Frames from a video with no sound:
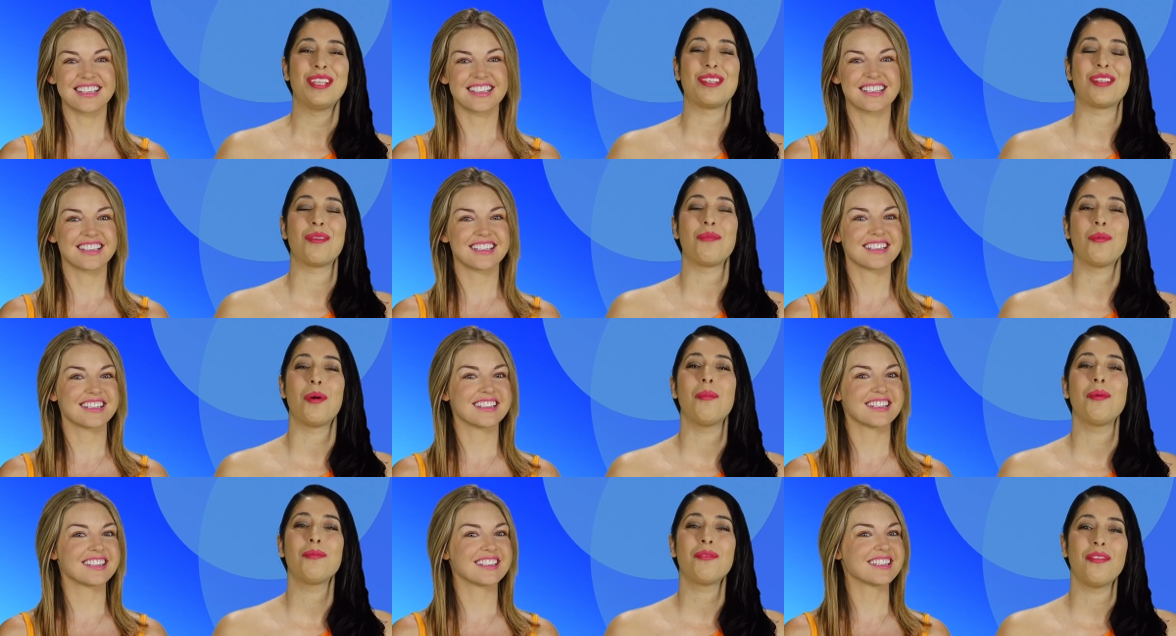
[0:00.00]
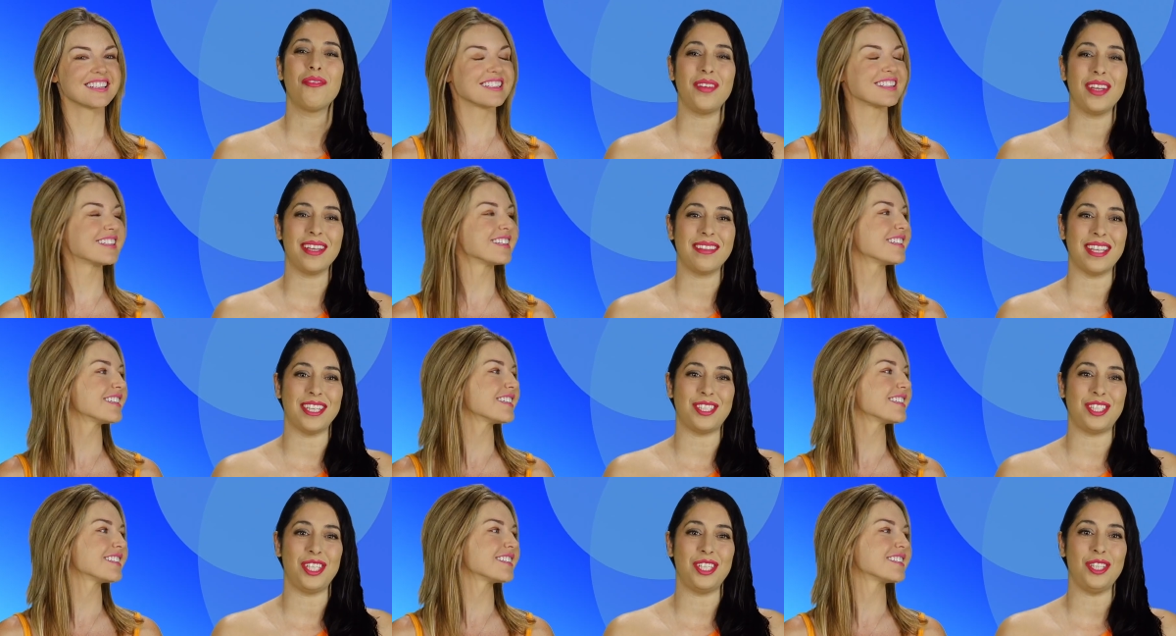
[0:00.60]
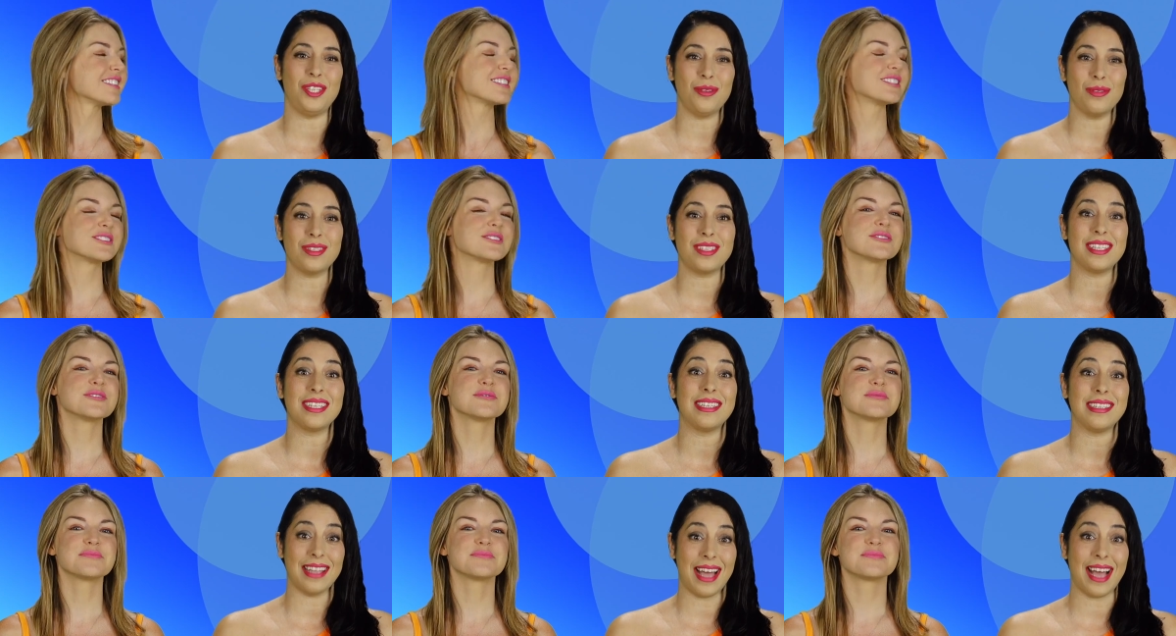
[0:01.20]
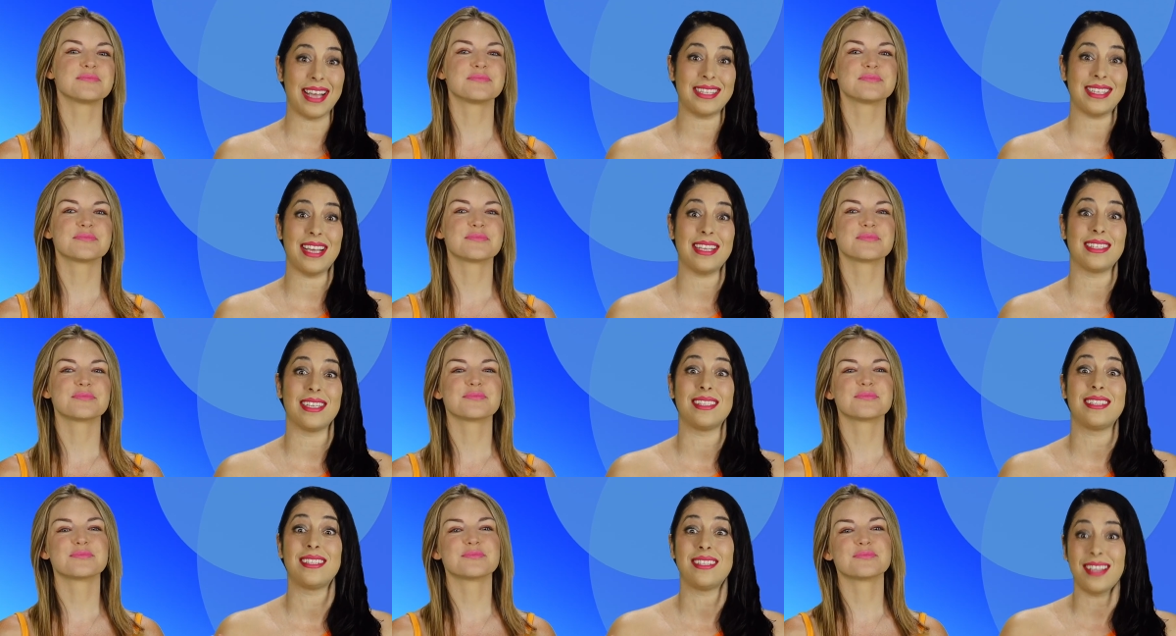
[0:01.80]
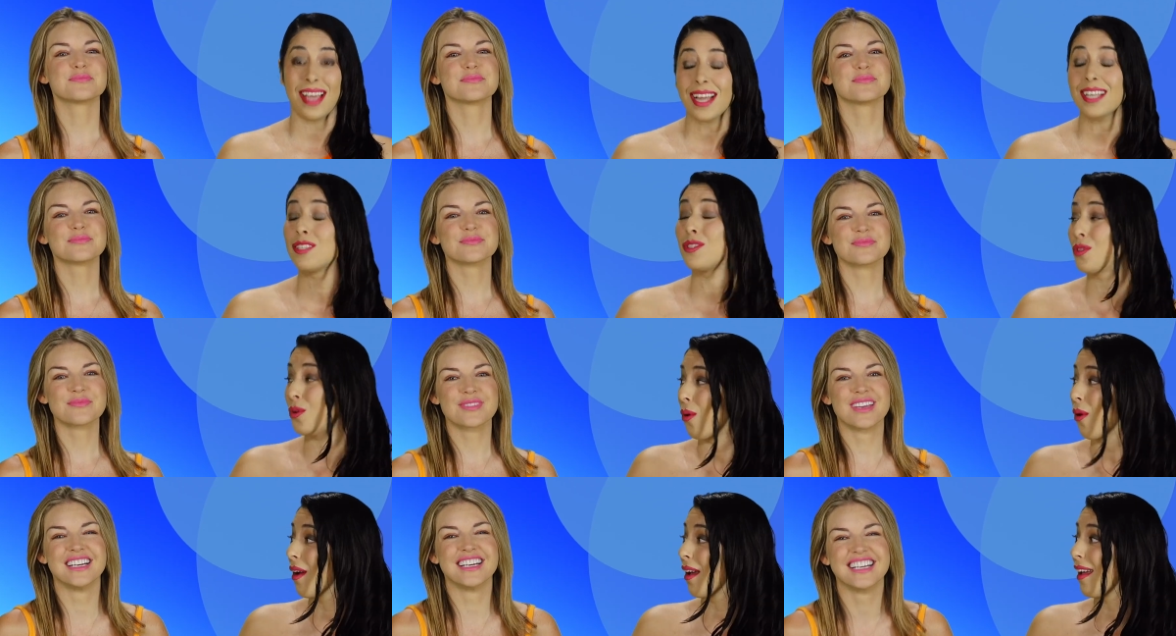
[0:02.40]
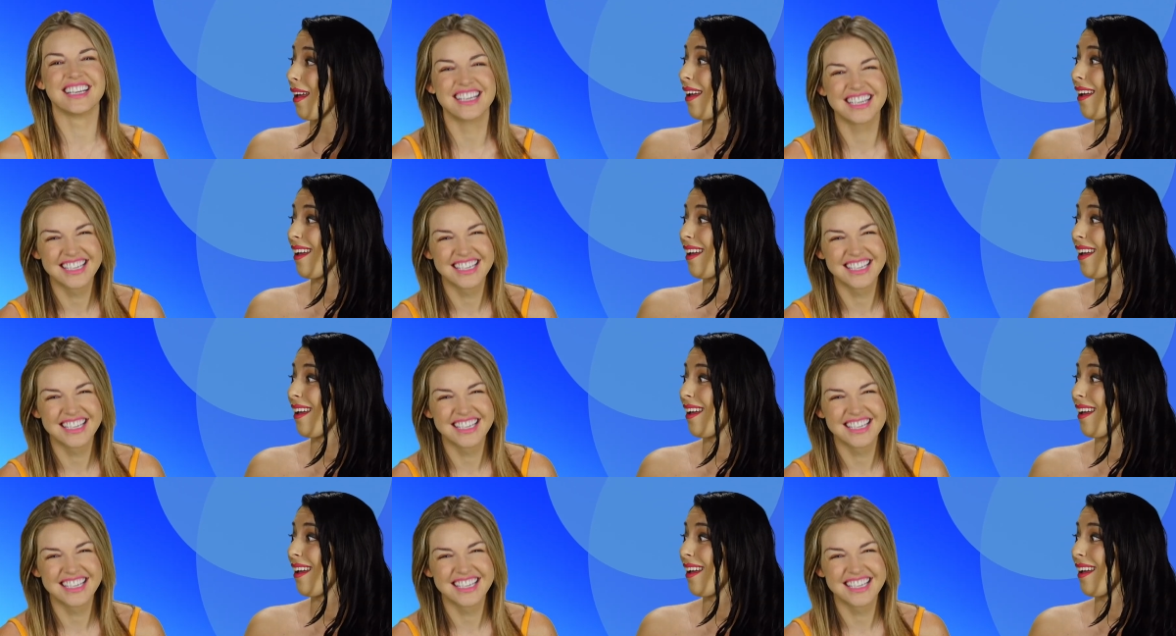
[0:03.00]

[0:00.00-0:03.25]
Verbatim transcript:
Speaker 1: So the woman revealed that she'd used the glass as a sex toy.